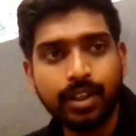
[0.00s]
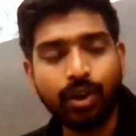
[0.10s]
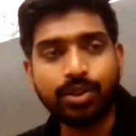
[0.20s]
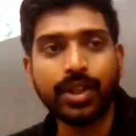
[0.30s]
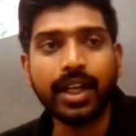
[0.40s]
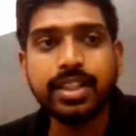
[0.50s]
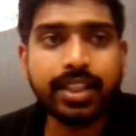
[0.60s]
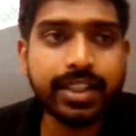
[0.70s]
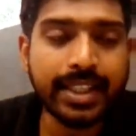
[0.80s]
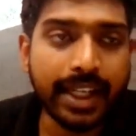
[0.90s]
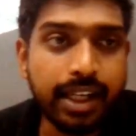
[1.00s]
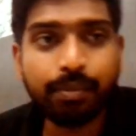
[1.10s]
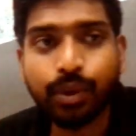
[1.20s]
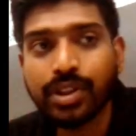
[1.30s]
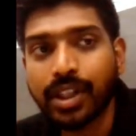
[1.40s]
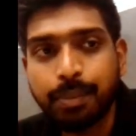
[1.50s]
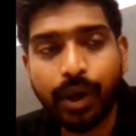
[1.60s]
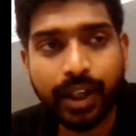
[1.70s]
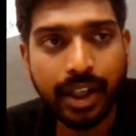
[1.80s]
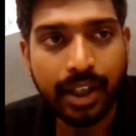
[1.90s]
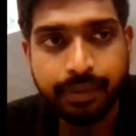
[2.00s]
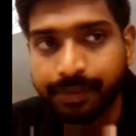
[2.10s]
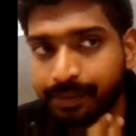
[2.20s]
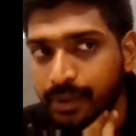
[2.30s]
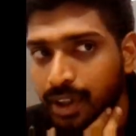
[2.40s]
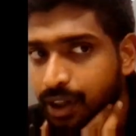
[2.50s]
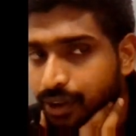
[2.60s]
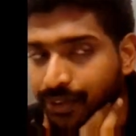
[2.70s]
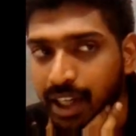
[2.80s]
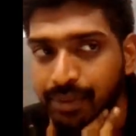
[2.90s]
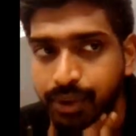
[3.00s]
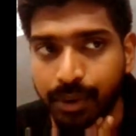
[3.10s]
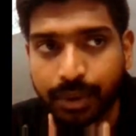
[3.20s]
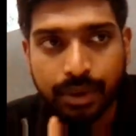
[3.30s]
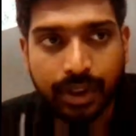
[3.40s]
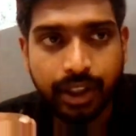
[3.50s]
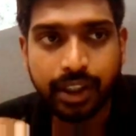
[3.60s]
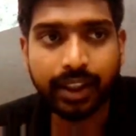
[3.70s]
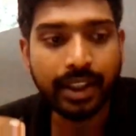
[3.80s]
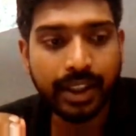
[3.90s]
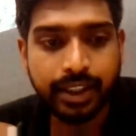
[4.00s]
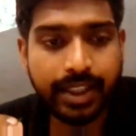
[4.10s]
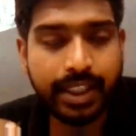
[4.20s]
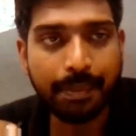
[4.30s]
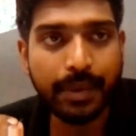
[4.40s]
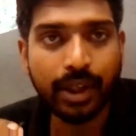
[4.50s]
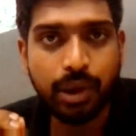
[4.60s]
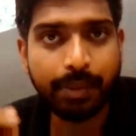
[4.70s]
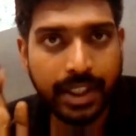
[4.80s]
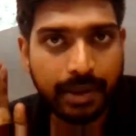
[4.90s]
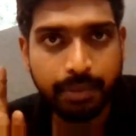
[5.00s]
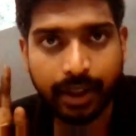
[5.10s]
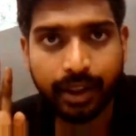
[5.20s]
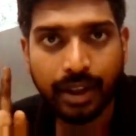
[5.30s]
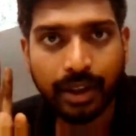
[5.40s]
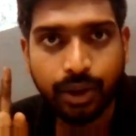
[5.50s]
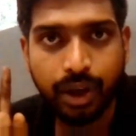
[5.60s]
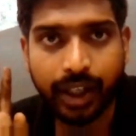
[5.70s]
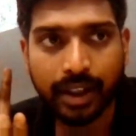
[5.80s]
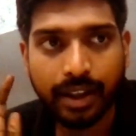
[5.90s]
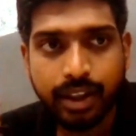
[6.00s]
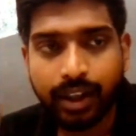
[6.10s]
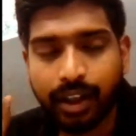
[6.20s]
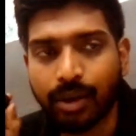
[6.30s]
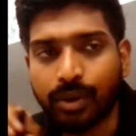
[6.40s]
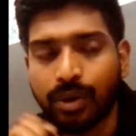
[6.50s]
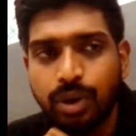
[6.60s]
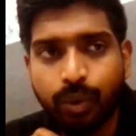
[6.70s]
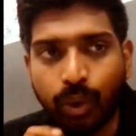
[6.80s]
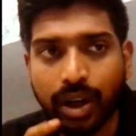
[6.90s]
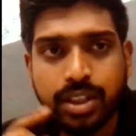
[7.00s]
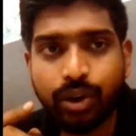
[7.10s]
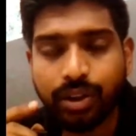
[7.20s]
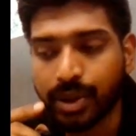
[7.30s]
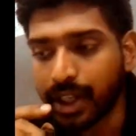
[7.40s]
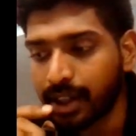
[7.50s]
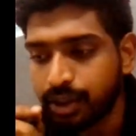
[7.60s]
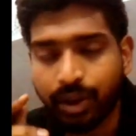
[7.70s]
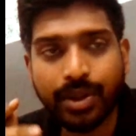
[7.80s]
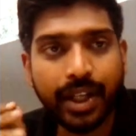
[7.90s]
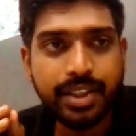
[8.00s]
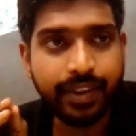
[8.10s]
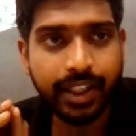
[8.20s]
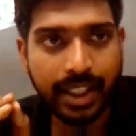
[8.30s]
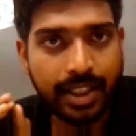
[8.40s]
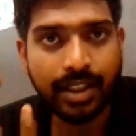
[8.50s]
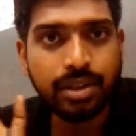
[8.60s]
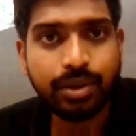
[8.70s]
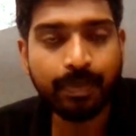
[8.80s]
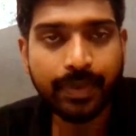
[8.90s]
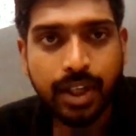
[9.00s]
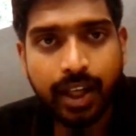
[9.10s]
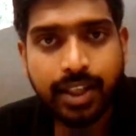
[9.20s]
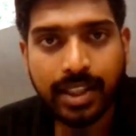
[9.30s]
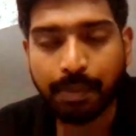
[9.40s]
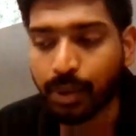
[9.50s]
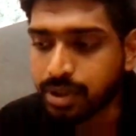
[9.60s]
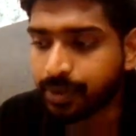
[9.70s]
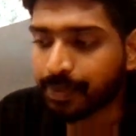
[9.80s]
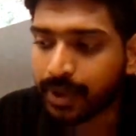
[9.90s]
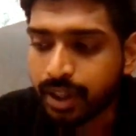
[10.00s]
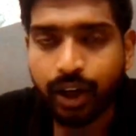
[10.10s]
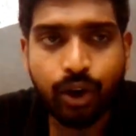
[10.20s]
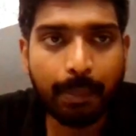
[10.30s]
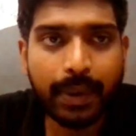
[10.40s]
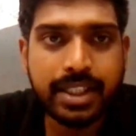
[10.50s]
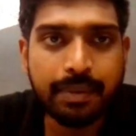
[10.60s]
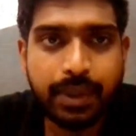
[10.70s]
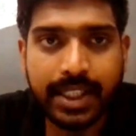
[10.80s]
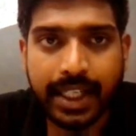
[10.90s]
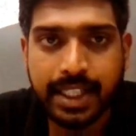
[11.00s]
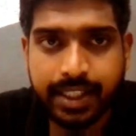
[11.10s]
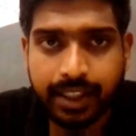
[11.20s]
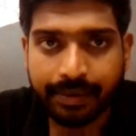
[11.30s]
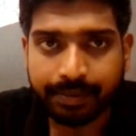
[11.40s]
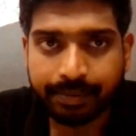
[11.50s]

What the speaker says: Conjugate is the second most important term we have to learn in this chapter, complex number. Got it? Now, what is a conjugate? Conjugate is very easy also. Suppose a complex number z is there.